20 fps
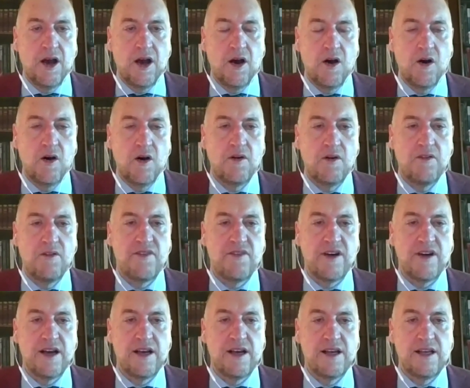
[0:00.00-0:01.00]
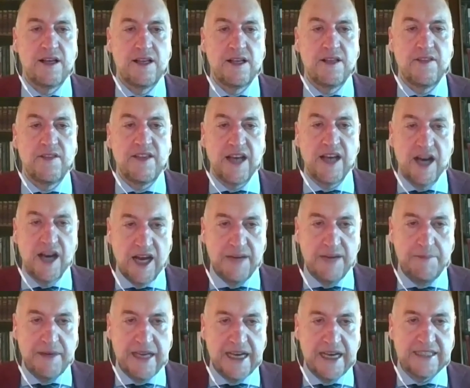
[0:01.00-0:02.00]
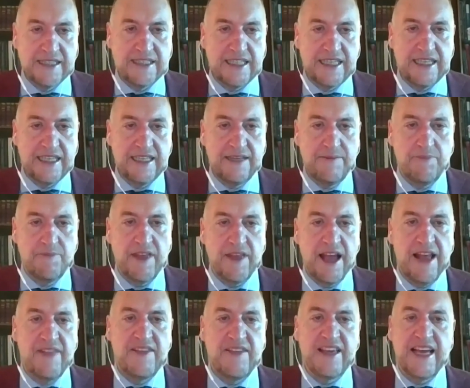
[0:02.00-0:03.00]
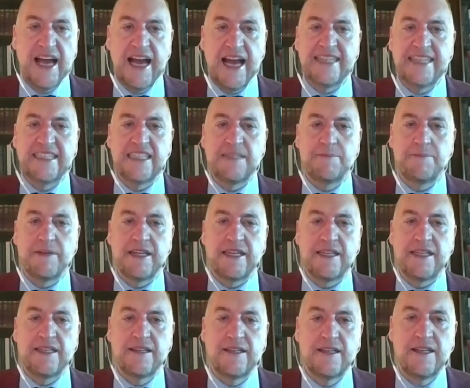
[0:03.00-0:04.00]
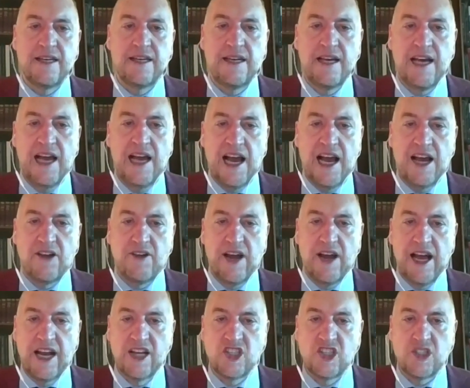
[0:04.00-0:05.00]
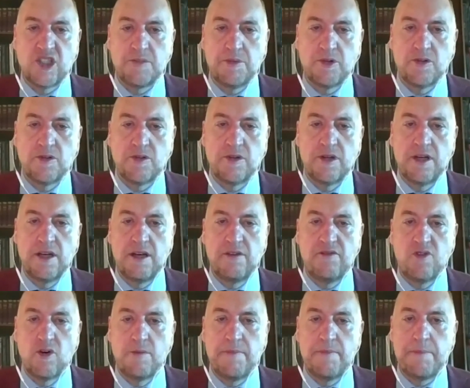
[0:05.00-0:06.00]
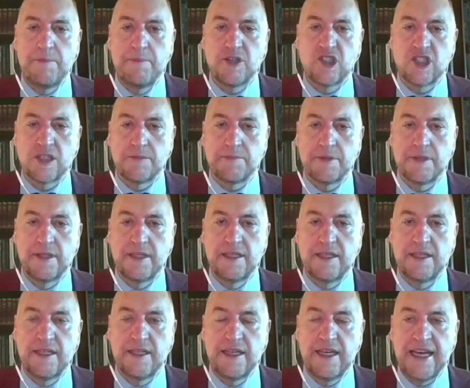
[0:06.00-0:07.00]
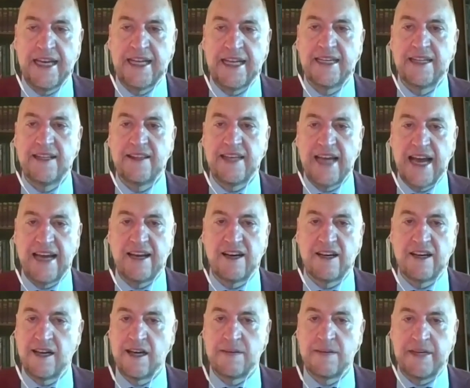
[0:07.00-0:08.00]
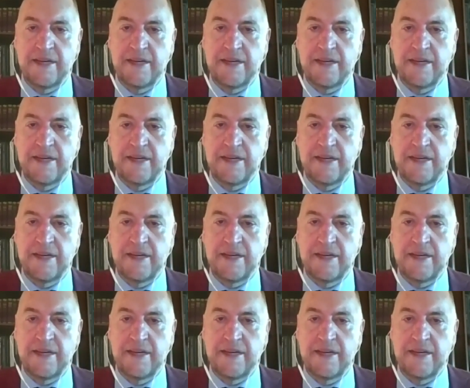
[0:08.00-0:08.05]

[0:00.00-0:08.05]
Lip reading: of the IBRD and the ADB are eligible for membership in the AIIB.